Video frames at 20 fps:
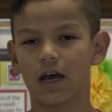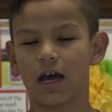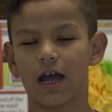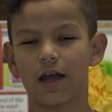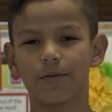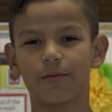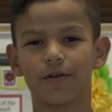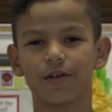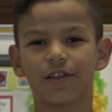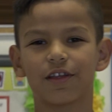
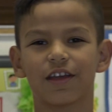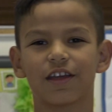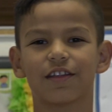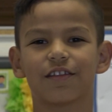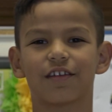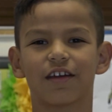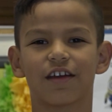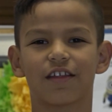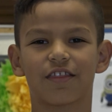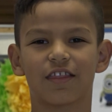I'm really
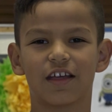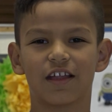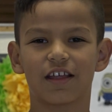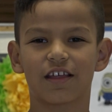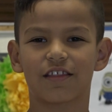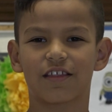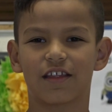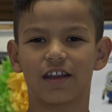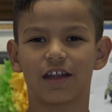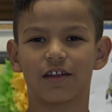into
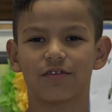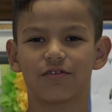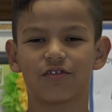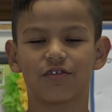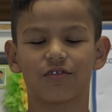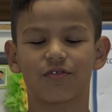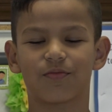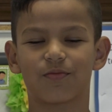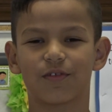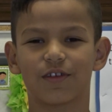athletics and I
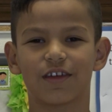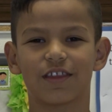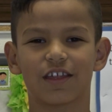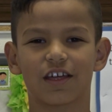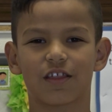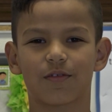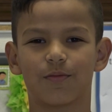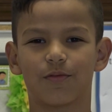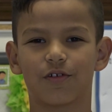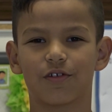just really
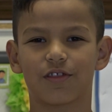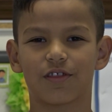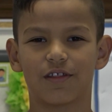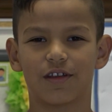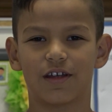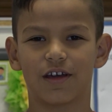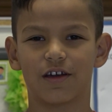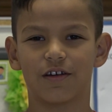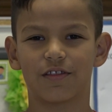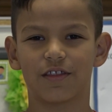like sports
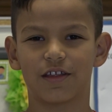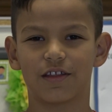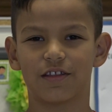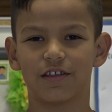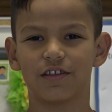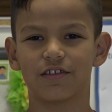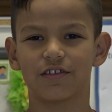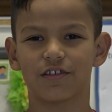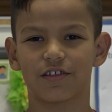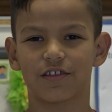and how they
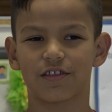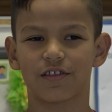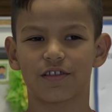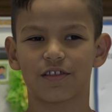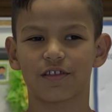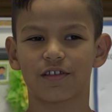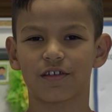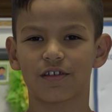teach us.